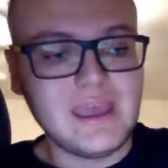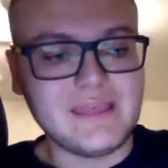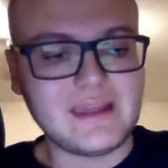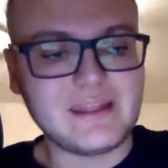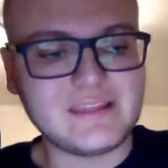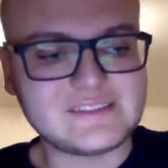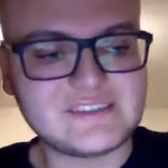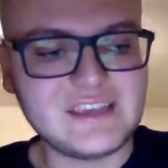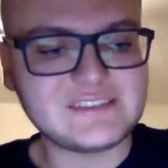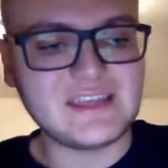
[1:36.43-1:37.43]
and then in the
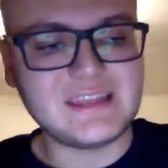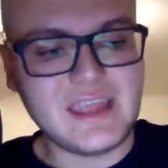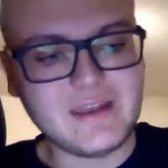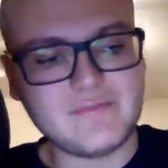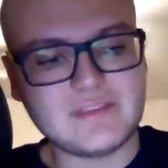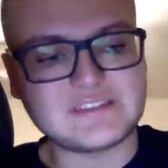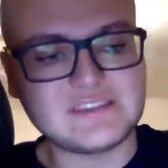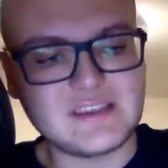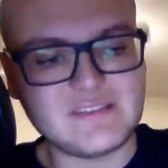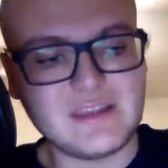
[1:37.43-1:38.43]
sixth, at the end of the
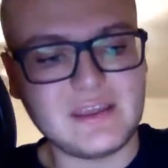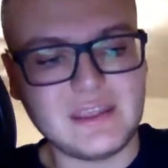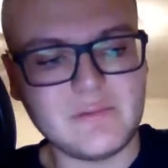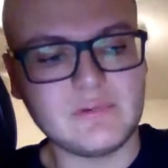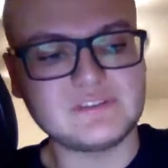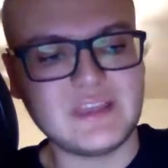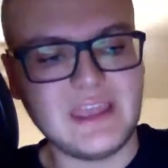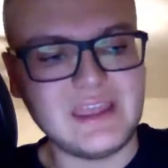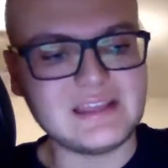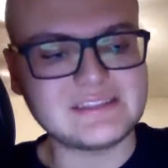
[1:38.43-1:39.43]
sixth inning, it was
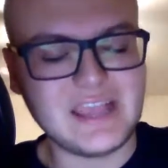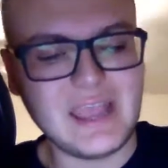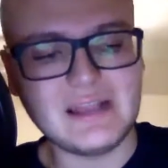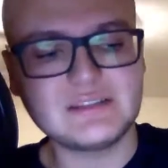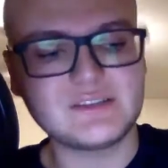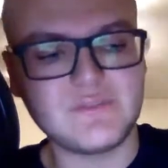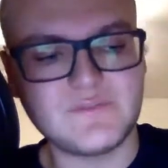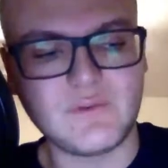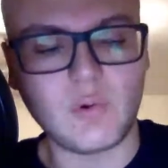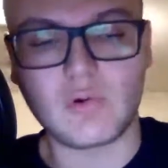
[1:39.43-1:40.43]
a
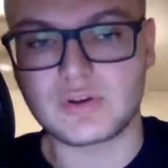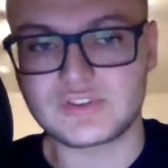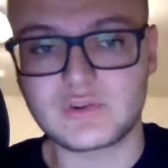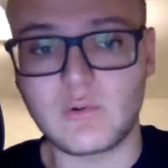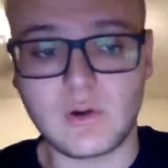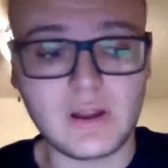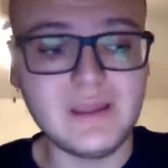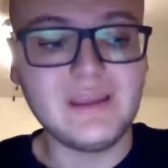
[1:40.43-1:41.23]
10-4 score.